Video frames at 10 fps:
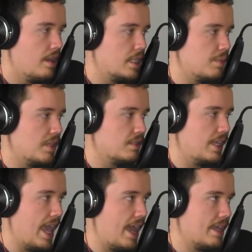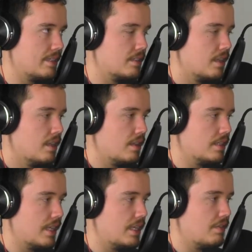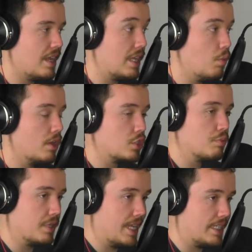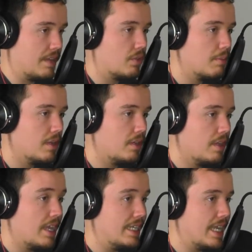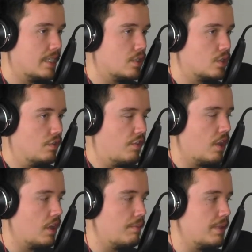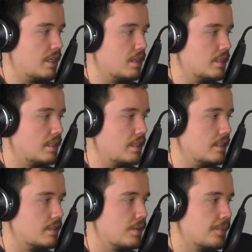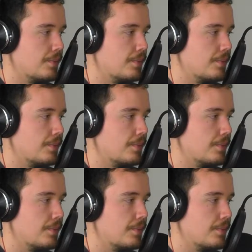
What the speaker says: is because he has this idea that he wants to protect everybody and he takes it too far. And because he's